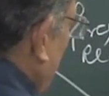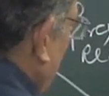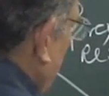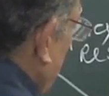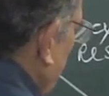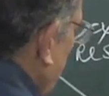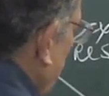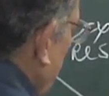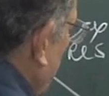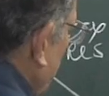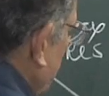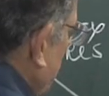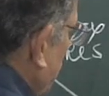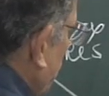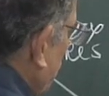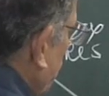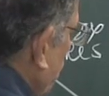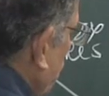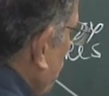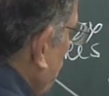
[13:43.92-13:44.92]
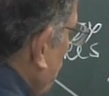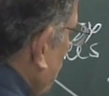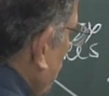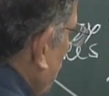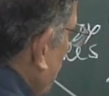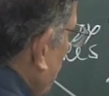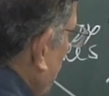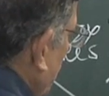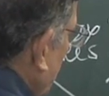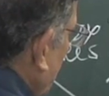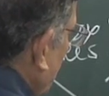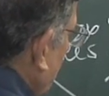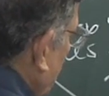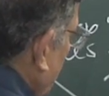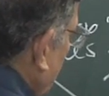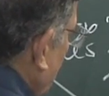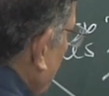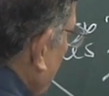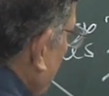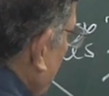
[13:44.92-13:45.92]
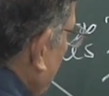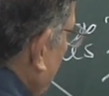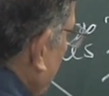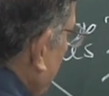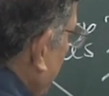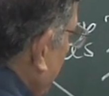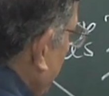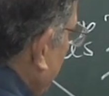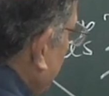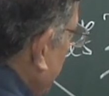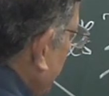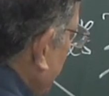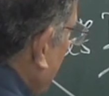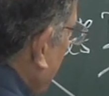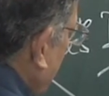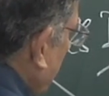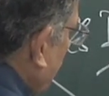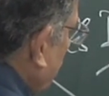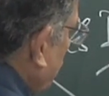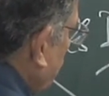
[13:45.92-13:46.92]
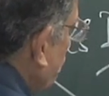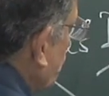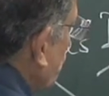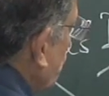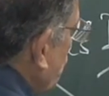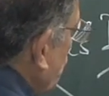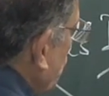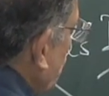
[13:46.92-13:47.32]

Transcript: You issue a dinar 2.